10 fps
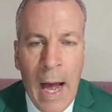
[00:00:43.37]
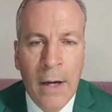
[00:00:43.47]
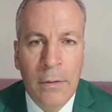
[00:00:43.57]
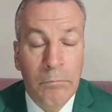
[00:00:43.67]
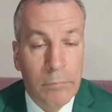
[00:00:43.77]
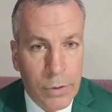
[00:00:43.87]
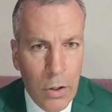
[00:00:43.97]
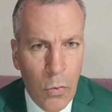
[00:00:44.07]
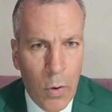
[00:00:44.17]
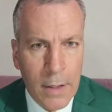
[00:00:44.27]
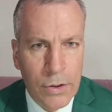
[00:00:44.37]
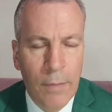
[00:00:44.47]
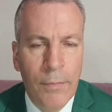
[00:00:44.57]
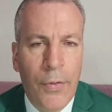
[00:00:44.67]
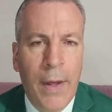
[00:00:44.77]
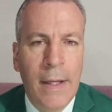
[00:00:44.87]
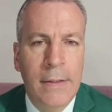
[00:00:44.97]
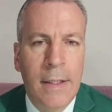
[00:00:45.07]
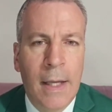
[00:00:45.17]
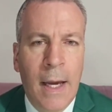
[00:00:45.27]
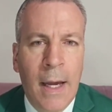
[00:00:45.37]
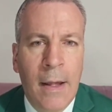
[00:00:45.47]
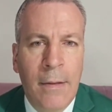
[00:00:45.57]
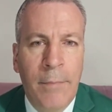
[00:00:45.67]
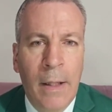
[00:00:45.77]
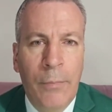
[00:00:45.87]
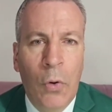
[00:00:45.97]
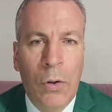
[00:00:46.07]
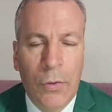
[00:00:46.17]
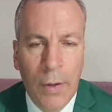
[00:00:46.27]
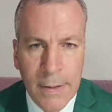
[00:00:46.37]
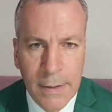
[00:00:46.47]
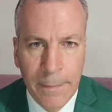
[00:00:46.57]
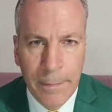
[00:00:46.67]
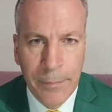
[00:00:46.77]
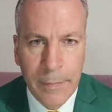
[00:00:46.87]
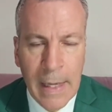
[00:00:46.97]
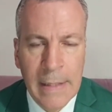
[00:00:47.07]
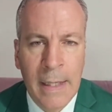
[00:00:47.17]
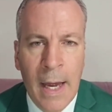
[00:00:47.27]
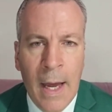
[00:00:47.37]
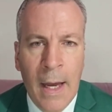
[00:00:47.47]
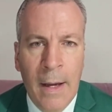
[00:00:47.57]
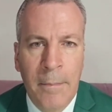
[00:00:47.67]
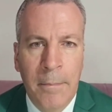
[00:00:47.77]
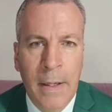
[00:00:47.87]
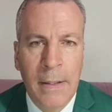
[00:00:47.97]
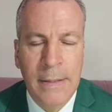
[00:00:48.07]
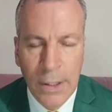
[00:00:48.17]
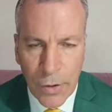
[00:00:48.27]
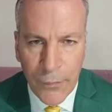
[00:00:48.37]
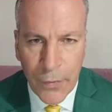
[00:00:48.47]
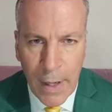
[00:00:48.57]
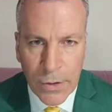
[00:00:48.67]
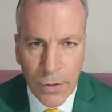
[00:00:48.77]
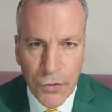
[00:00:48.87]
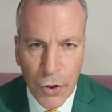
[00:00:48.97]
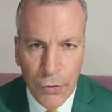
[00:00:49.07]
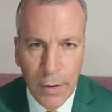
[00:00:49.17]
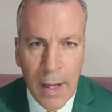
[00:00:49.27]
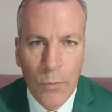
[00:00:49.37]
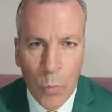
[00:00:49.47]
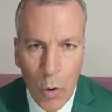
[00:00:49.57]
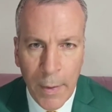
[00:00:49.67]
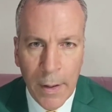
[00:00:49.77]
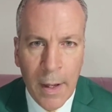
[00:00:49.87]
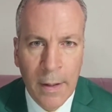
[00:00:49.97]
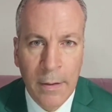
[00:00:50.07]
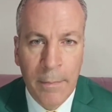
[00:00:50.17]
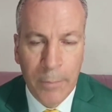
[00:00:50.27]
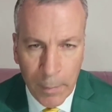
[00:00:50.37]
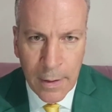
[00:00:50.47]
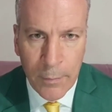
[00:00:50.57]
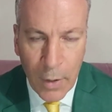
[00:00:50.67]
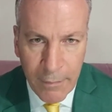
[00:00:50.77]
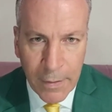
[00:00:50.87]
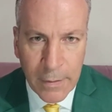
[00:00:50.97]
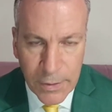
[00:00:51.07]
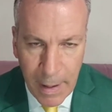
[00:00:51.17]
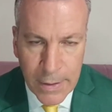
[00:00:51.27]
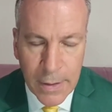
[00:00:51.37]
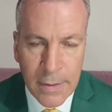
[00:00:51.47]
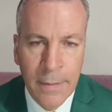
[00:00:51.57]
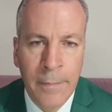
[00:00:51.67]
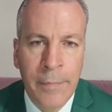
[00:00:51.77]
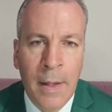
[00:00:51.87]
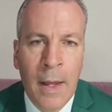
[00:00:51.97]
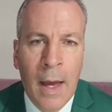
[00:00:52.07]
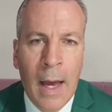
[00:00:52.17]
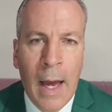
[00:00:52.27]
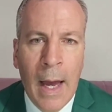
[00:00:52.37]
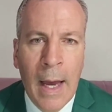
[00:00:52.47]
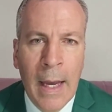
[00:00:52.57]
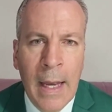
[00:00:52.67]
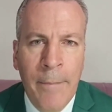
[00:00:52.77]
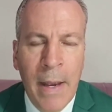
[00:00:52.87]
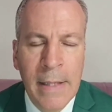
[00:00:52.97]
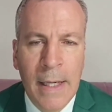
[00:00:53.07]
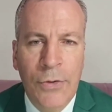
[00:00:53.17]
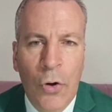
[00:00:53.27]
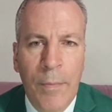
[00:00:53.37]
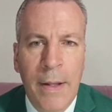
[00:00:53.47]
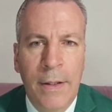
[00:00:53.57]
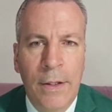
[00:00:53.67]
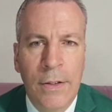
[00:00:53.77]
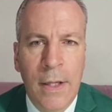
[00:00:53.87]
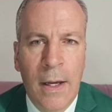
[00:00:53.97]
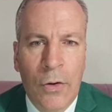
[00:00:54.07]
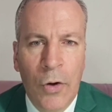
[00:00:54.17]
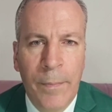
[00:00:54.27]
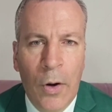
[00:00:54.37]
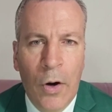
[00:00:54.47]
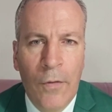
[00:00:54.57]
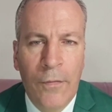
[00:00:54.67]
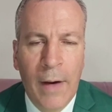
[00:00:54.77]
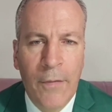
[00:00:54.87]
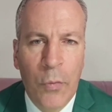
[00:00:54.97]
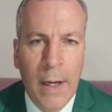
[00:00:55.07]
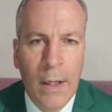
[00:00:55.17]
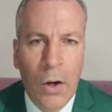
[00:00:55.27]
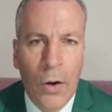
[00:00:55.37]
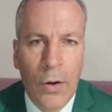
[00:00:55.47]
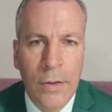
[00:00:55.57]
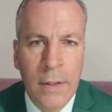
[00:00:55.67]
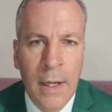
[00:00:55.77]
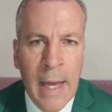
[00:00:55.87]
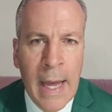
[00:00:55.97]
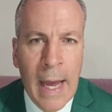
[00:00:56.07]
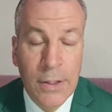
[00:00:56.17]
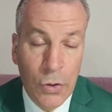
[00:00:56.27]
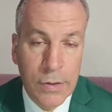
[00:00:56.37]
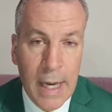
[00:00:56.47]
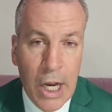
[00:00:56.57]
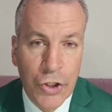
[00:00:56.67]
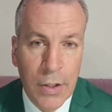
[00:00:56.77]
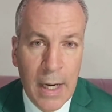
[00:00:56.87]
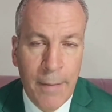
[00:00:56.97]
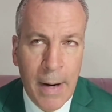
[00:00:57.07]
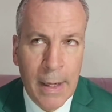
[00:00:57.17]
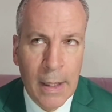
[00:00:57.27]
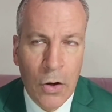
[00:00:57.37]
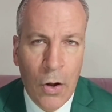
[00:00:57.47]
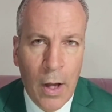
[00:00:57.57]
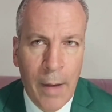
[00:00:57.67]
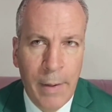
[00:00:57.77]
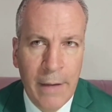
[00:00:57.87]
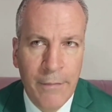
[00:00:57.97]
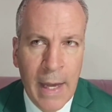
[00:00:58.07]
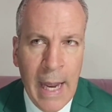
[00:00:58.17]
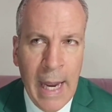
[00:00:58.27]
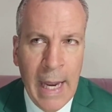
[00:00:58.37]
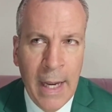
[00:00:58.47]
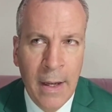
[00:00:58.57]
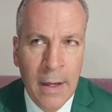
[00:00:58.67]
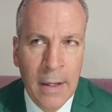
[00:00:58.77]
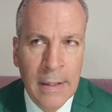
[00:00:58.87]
And do you know what? Some of the things that Billboard Chris, he stands up for the rights of children and women and their private spaces. He basically told me that there's a group of left-wing lawyers association in America called, I believe, the